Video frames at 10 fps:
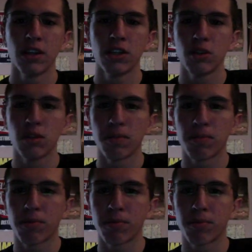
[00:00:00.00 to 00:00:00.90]
to the
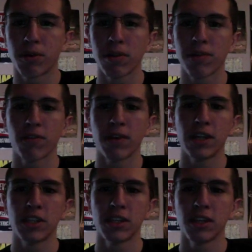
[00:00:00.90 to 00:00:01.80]

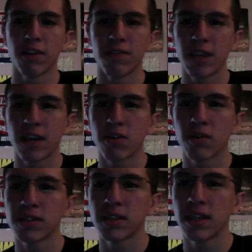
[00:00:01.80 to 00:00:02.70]
proliferation of neon
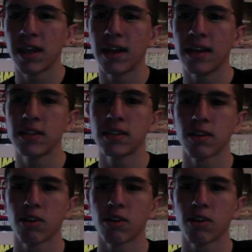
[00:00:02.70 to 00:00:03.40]
noirs in the 80s,